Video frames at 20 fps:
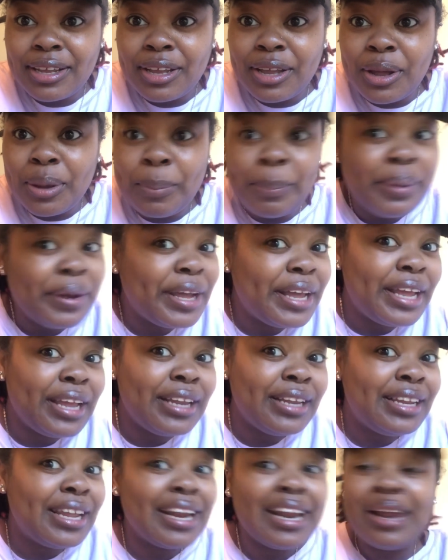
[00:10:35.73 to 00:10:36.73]

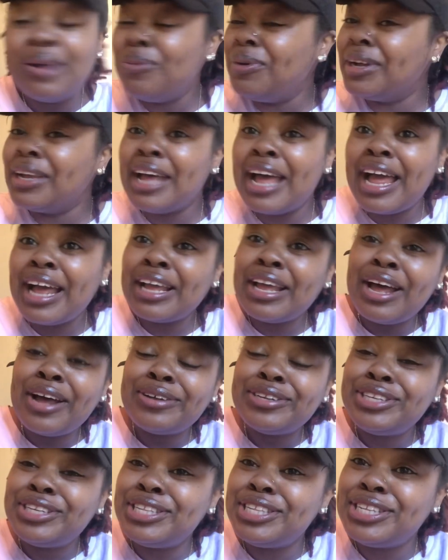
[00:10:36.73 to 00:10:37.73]
But that ain't what God
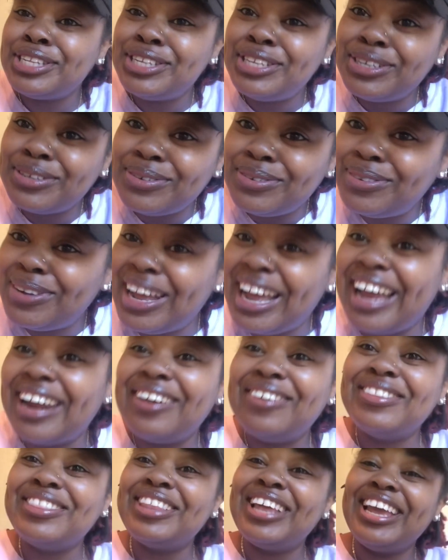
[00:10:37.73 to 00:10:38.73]
called you to do. I
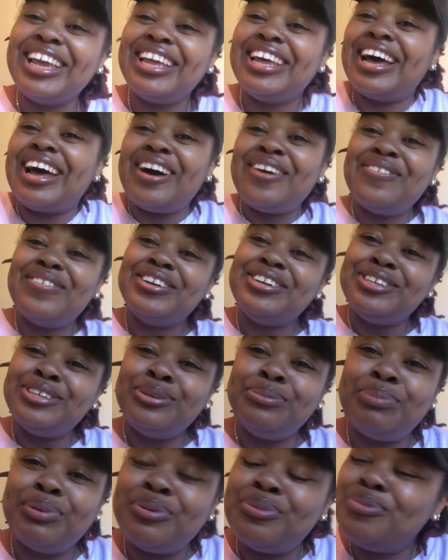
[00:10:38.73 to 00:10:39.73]
don't think God wanted you
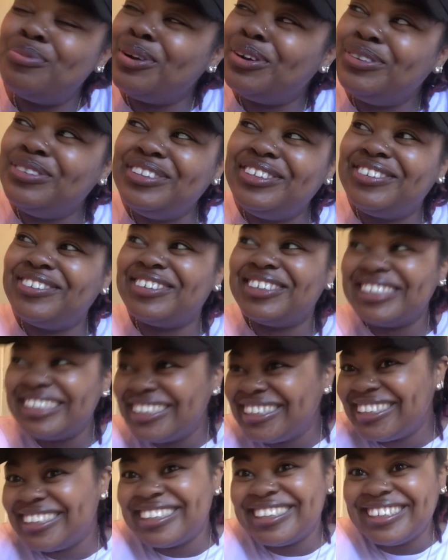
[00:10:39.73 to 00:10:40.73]
to promote
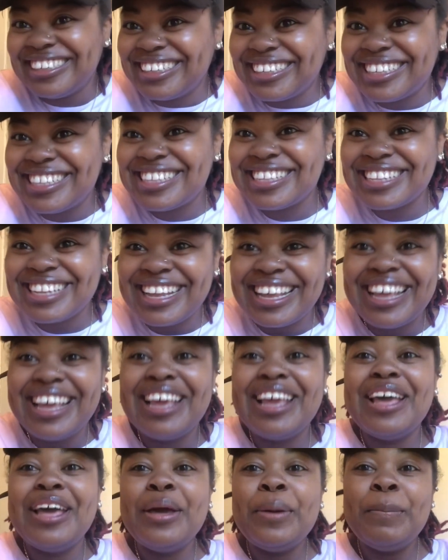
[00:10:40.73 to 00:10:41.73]
drugs.
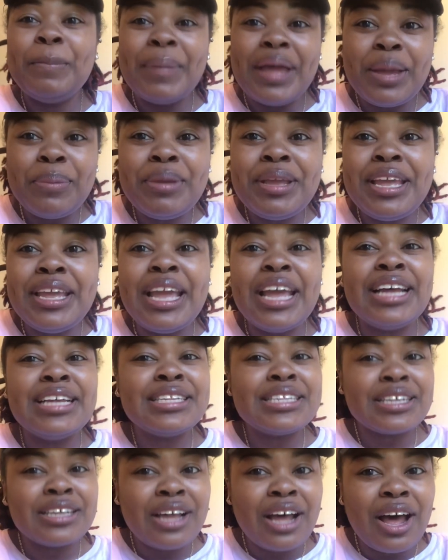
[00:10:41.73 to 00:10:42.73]
Maybe he
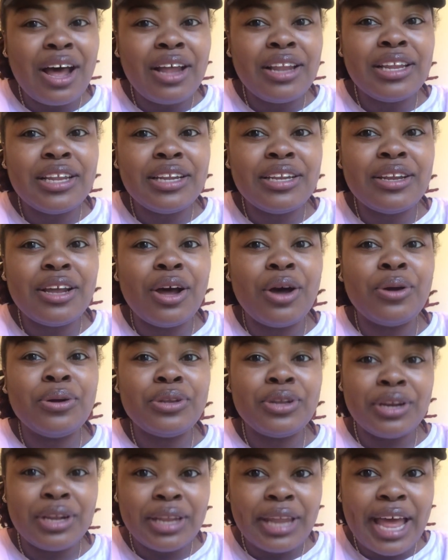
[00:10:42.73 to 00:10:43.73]
has a calling on
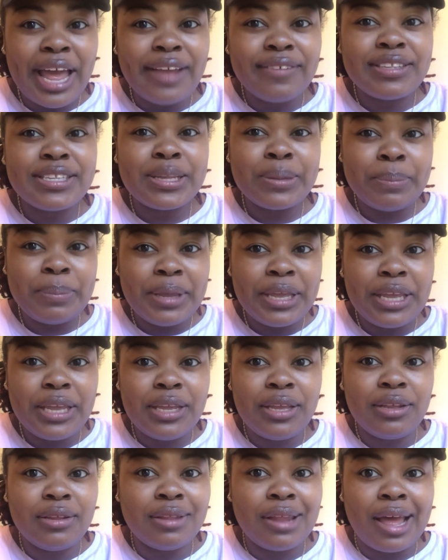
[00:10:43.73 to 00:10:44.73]
your life to
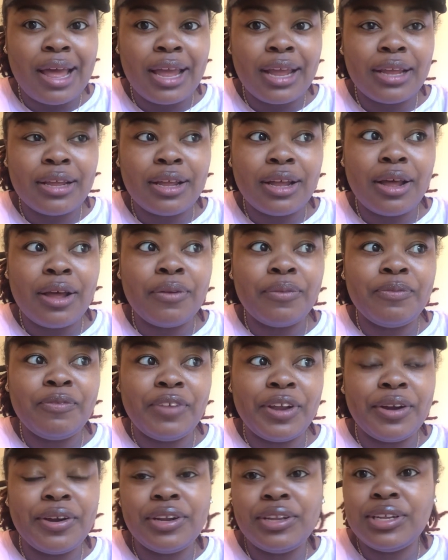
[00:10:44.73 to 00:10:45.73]
be like a
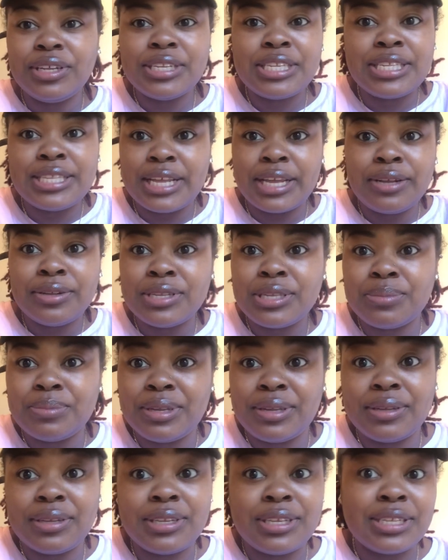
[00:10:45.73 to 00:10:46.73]
very good
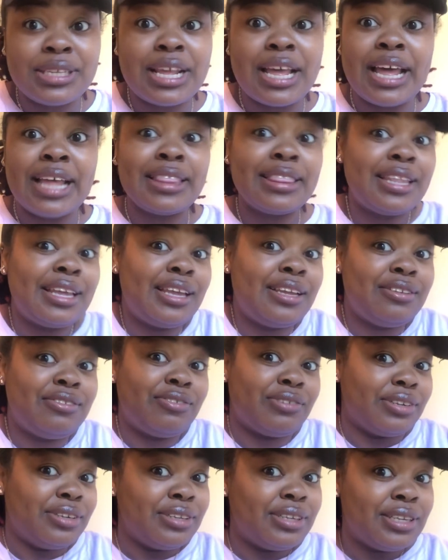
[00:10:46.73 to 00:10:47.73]
salesman. Because I think
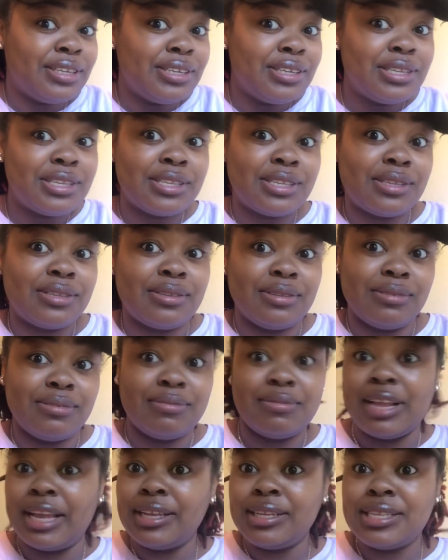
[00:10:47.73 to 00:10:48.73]
drug dealers,
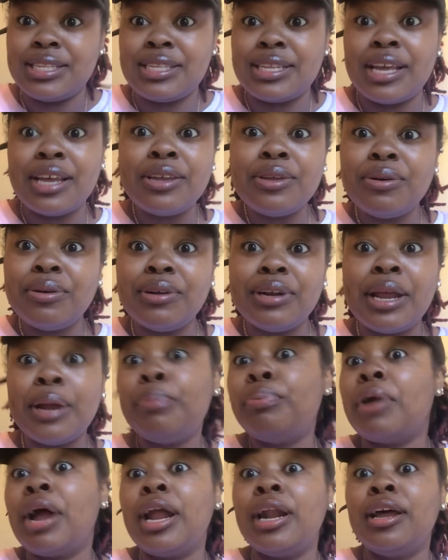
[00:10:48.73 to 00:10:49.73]
they could sell you on their
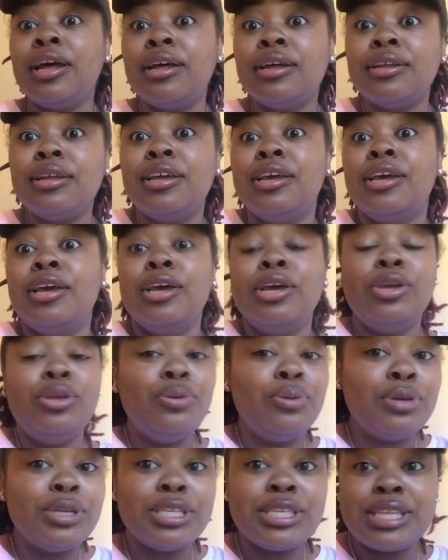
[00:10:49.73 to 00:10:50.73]
product.
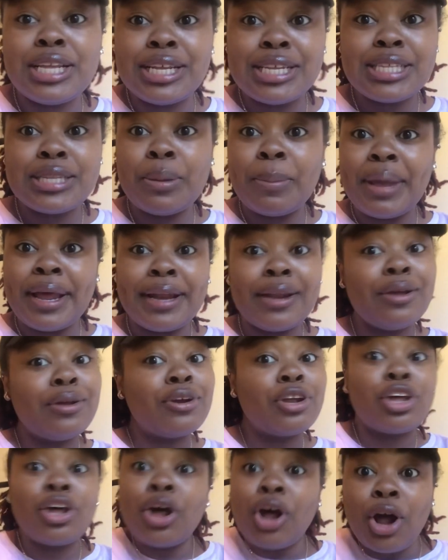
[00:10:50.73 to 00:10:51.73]
You could sell somebody on a
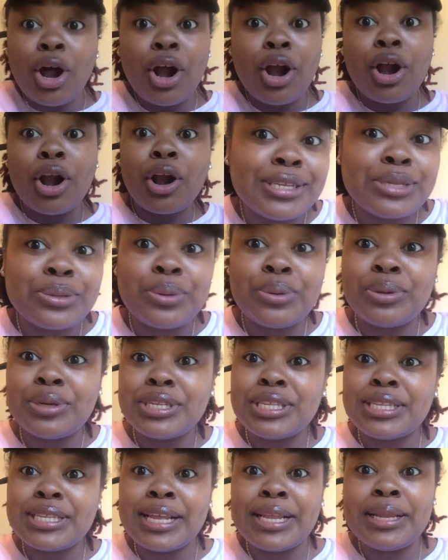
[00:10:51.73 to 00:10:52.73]
car or
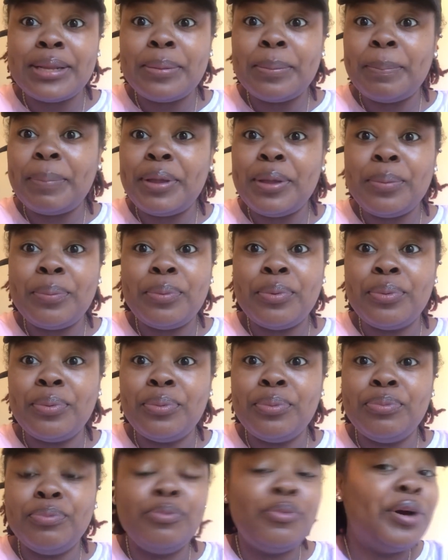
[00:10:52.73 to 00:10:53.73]
selling people
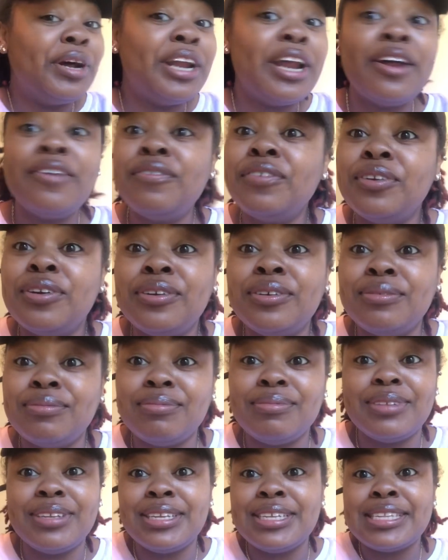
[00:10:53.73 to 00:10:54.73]
whatever
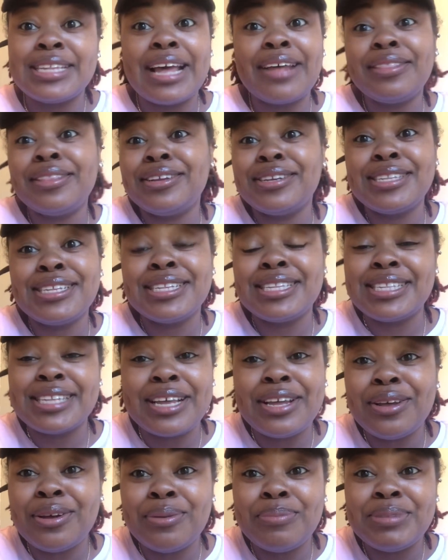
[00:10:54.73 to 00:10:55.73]
is out there to
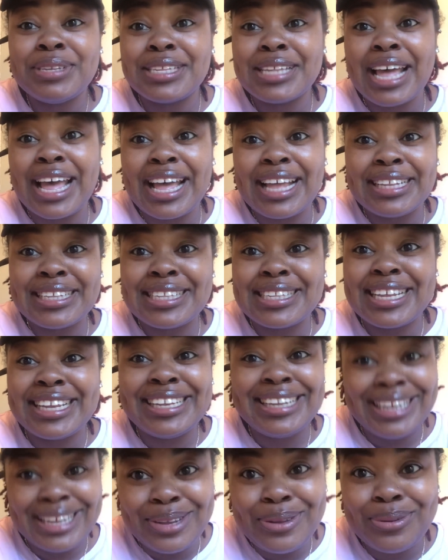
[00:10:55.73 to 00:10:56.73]
sell besides
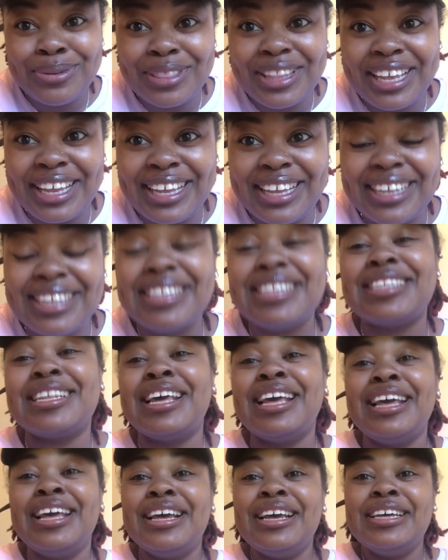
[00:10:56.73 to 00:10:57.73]
illegal things.
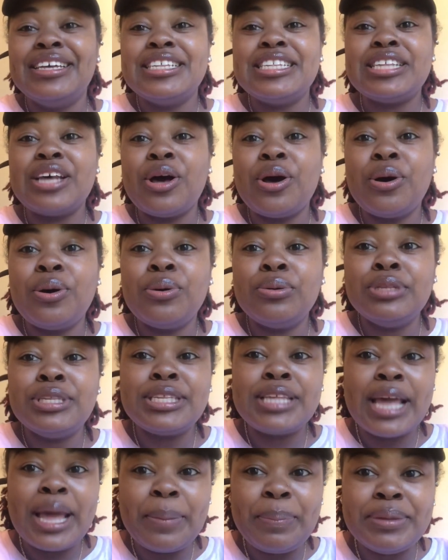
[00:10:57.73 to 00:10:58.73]
So
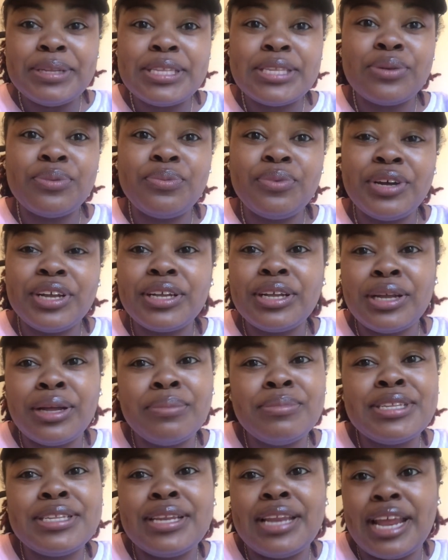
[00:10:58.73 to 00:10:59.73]
tap into what
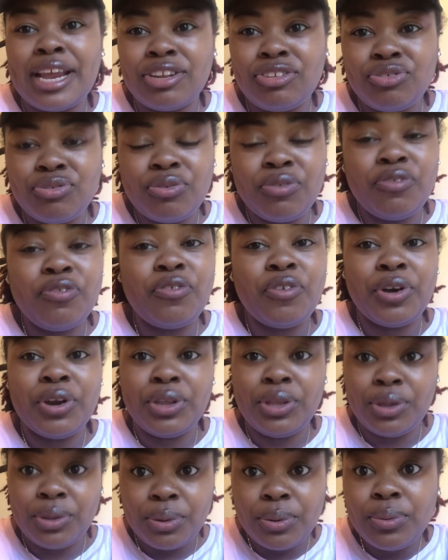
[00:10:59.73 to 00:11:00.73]
comes natural for
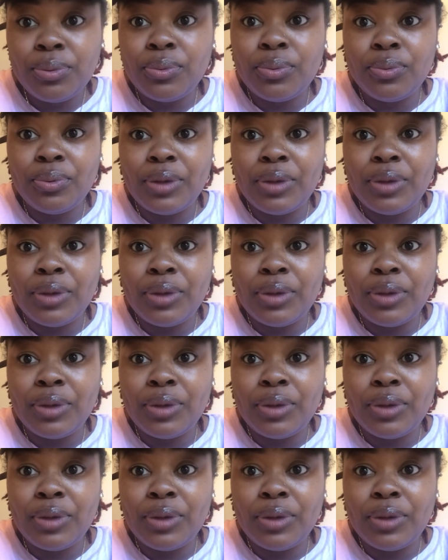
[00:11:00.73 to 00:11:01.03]
you,